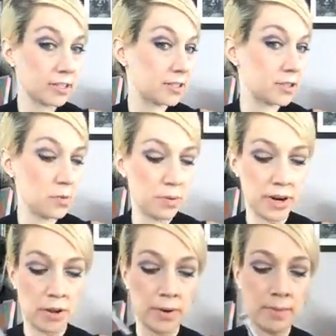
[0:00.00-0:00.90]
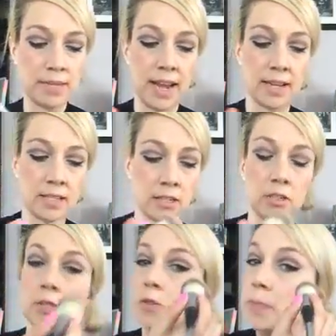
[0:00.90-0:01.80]
It's so pretty. When I'm tan, it's going to
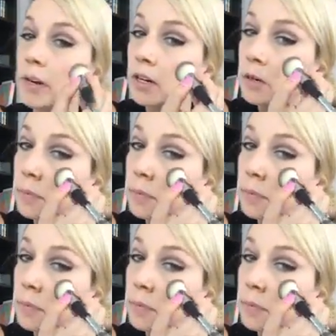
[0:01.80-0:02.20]
look so much better.